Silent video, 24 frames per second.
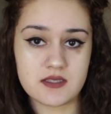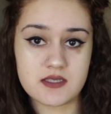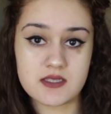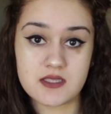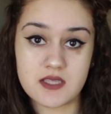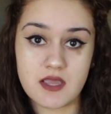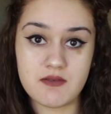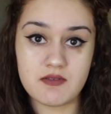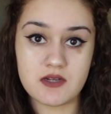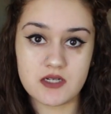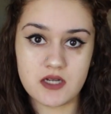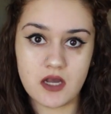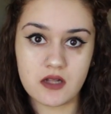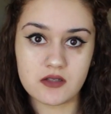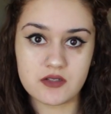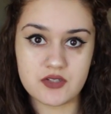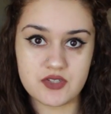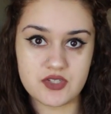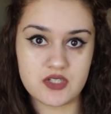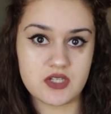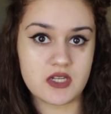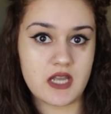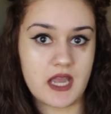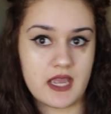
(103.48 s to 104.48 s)

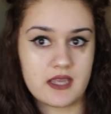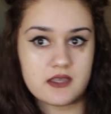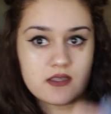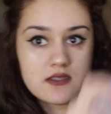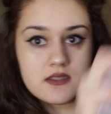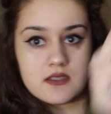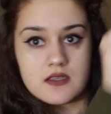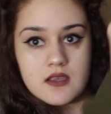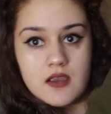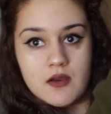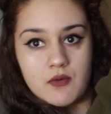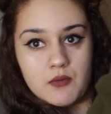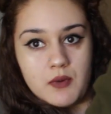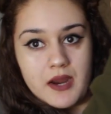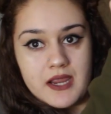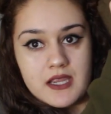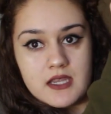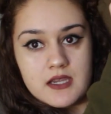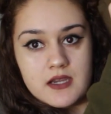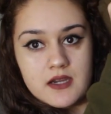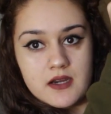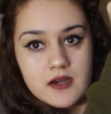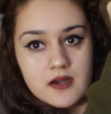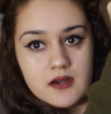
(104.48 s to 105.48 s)
$7, you guys. Right
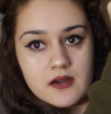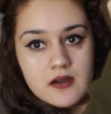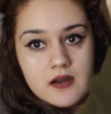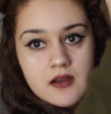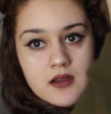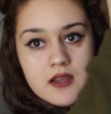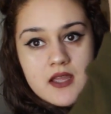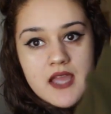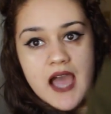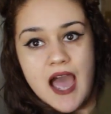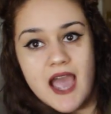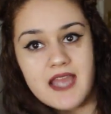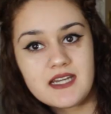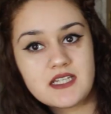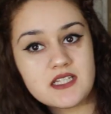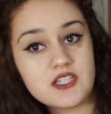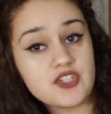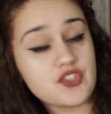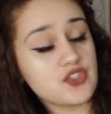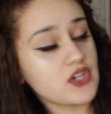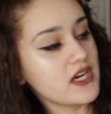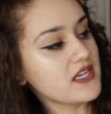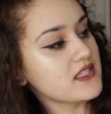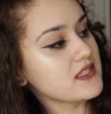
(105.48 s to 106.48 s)
here. I
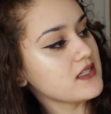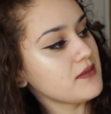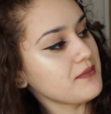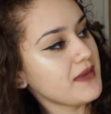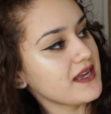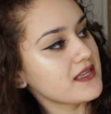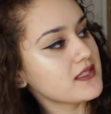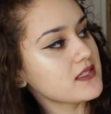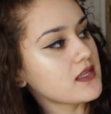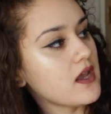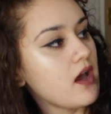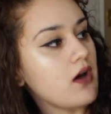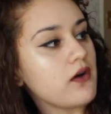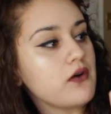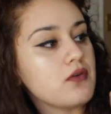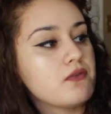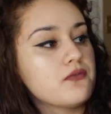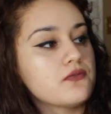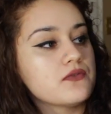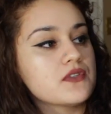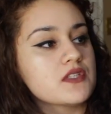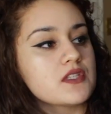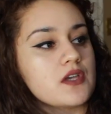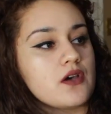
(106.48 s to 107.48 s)
distressed it
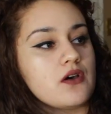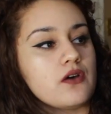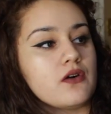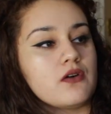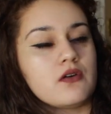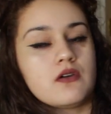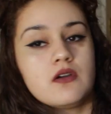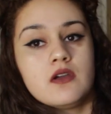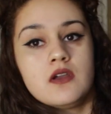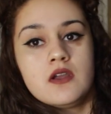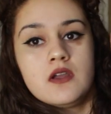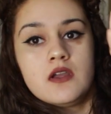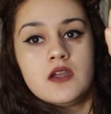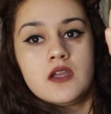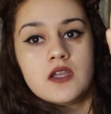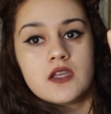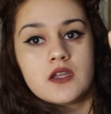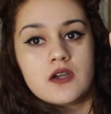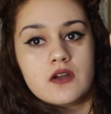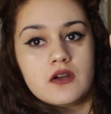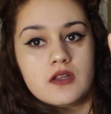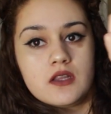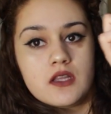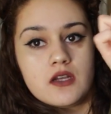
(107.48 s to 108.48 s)
myself, so
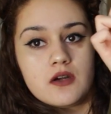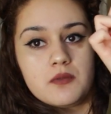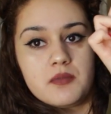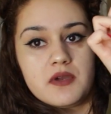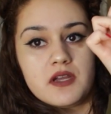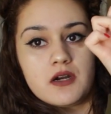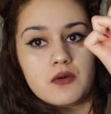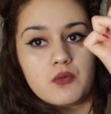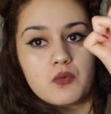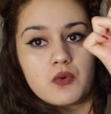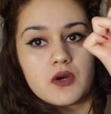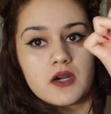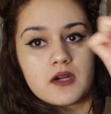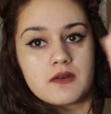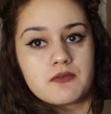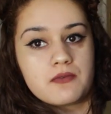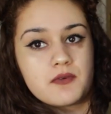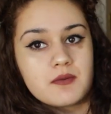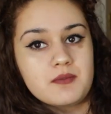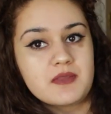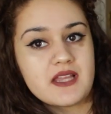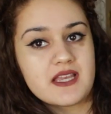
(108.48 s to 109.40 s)
you know, a little bit of work from